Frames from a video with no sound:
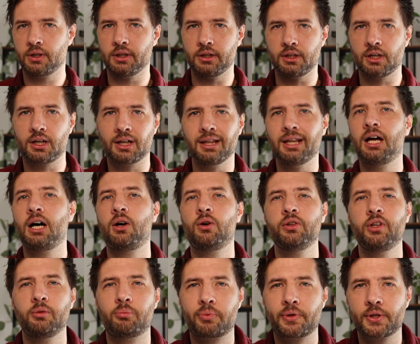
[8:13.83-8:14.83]
in the
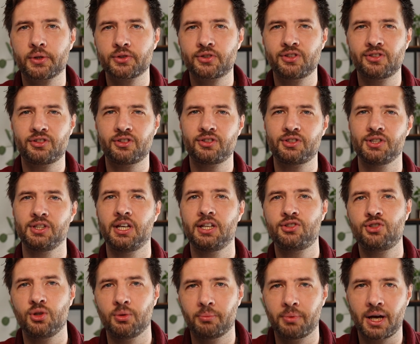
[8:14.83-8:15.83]
cloud, it processes and
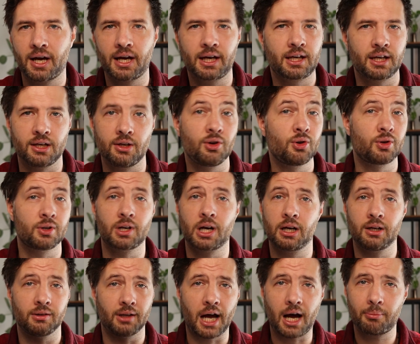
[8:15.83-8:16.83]
gets you back, and you can
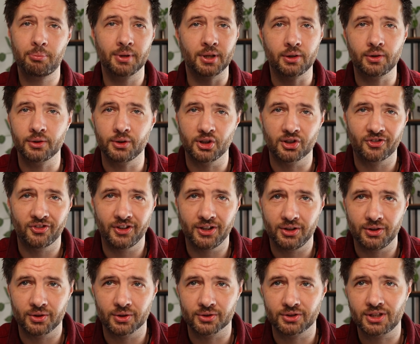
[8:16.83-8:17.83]
upload your
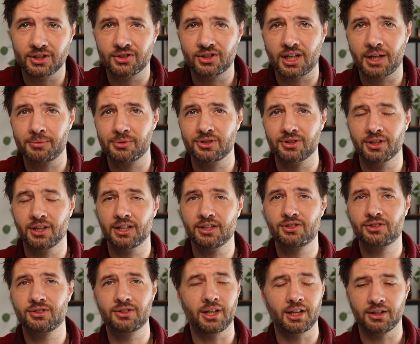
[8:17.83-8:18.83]
video ten times and it
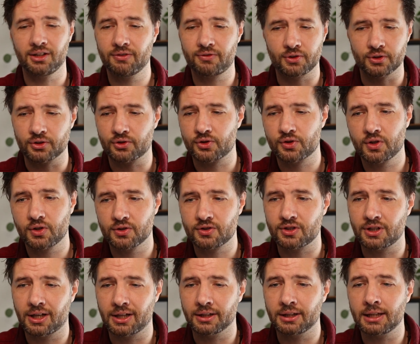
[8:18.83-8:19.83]
gets like different results
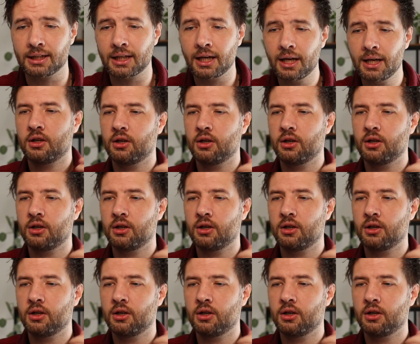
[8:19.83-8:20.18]
and all that.